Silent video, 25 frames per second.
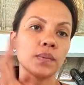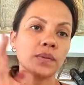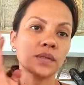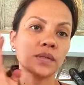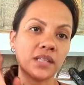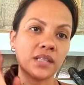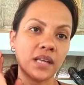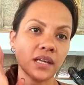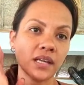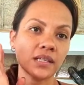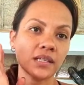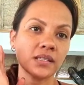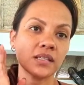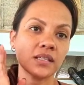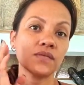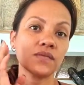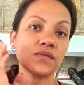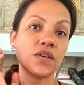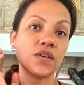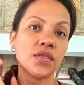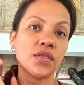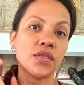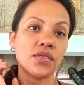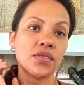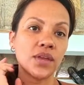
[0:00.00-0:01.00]
obsessive
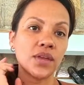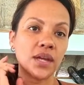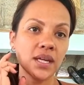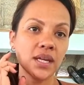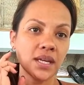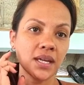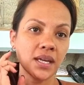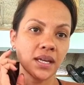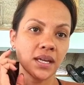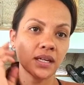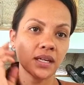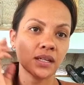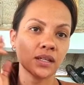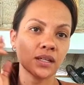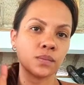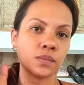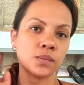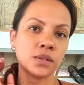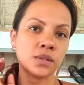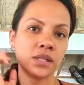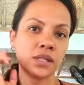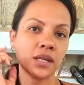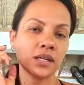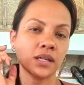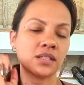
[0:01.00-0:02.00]
thinking and
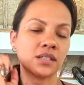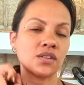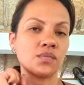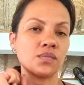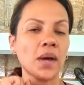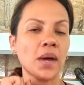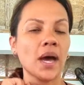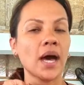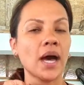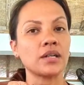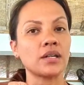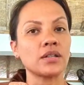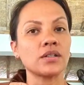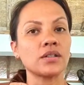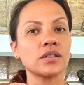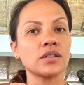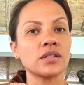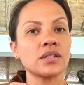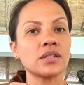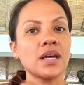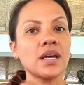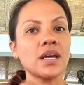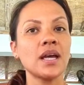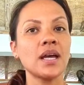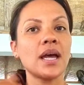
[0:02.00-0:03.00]
obsessive
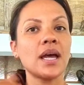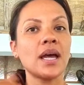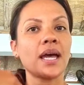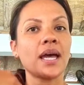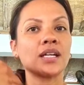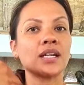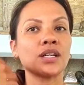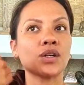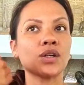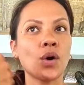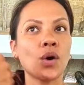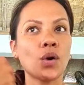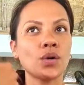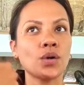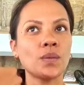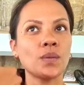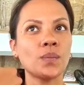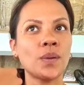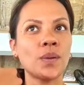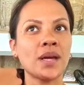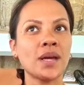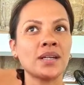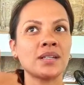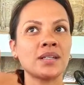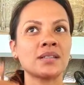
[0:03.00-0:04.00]
patterns, and
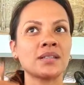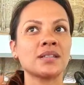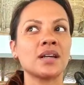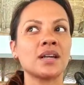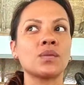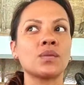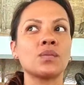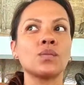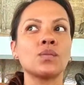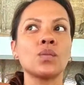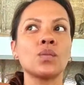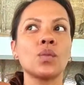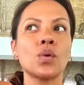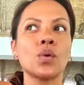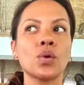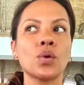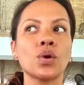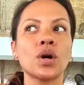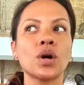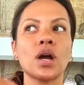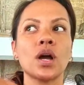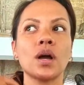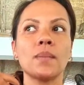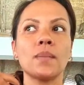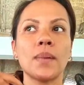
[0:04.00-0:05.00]
codependents are
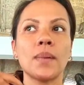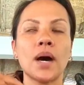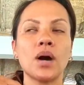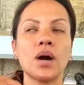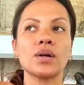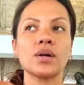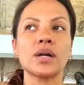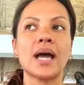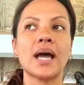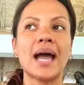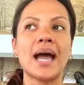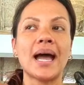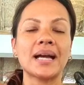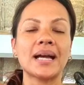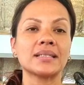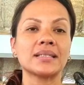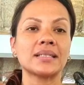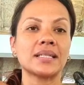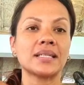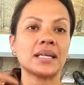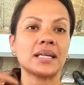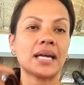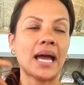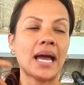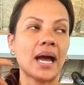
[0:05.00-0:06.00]
more about
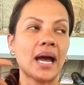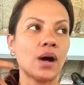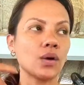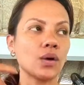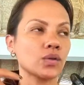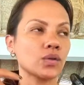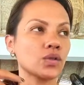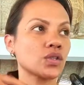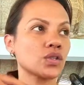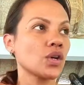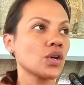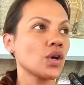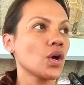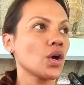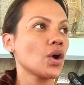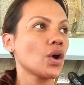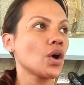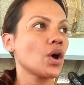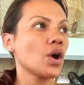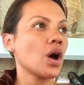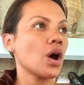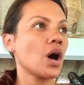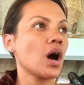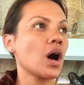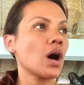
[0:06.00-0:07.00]
acting out
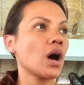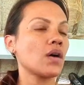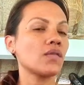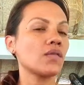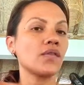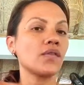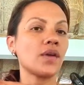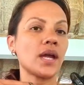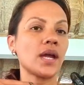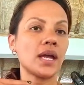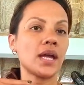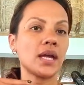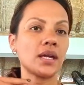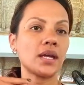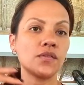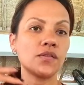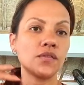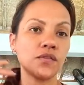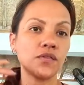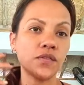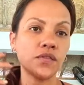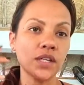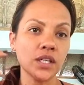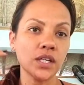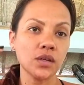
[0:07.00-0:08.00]
of a
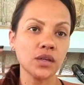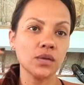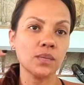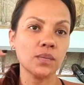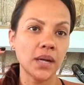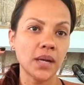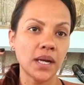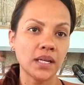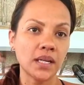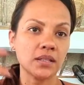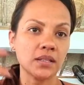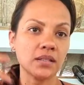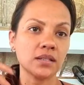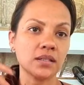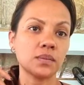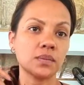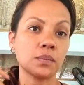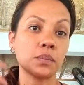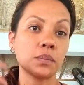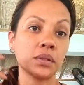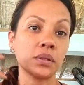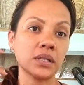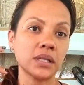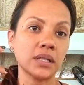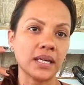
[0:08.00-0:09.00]
fear-based
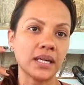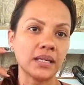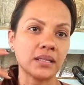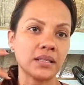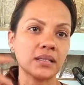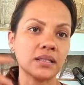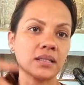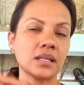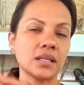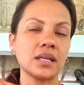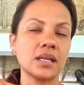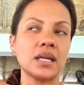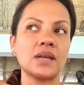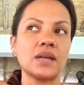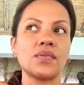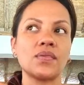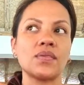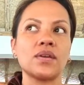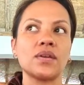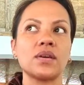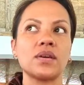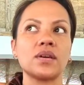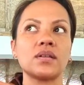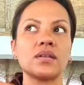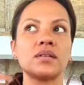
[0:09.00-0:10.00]
place,
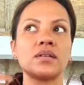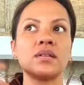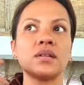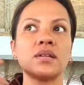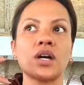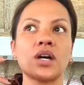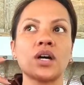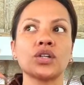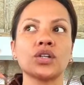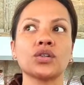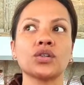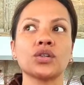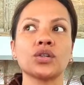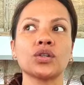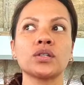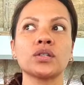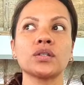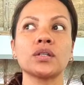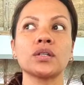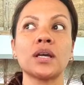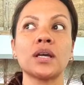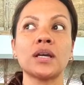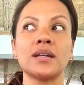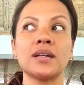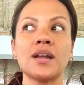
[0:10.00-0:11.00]
in the not a good
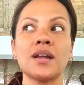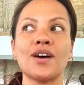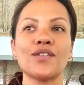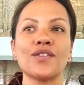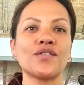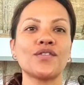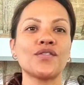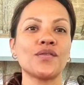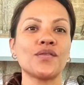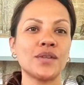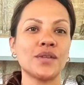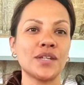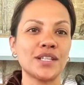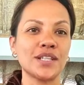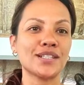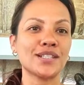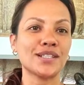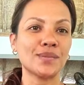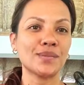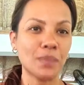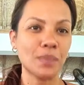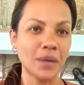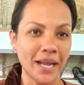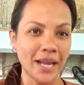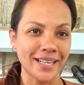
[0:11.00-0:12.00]

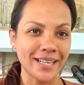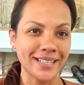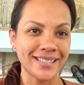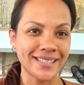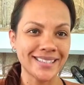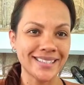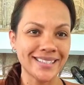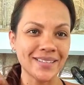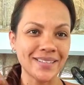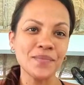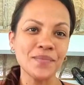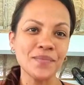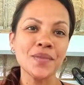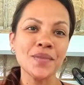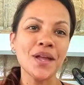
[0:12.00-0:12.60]
enoughness place.